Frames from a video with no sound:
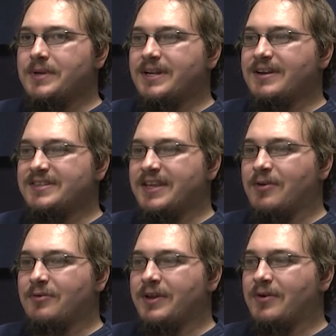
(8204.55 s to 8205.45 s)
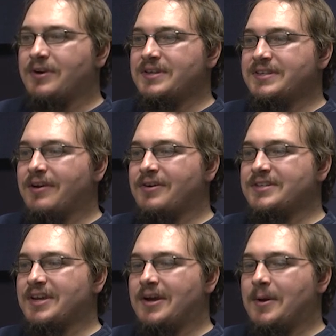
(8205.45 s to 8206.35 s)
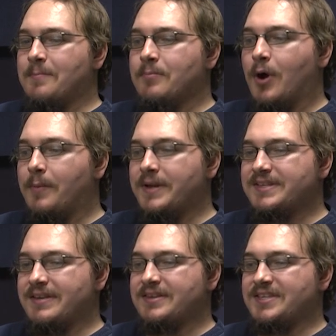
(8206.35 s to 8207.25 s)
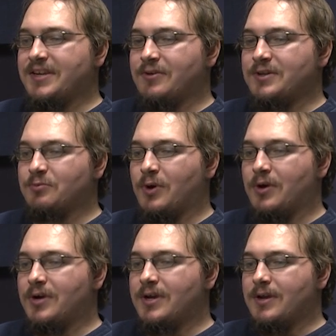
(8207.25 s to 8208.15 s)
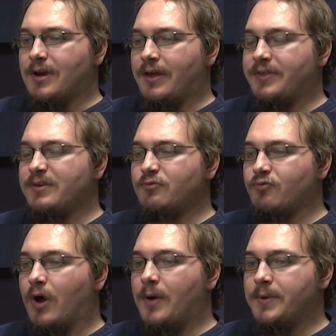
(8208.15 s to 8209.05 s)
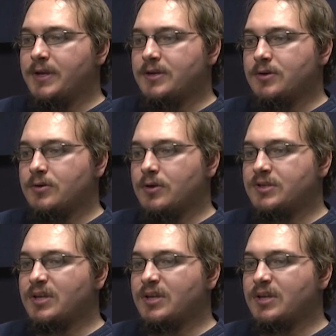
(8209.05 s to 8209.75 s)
because there is a moment in the series where I think Robin.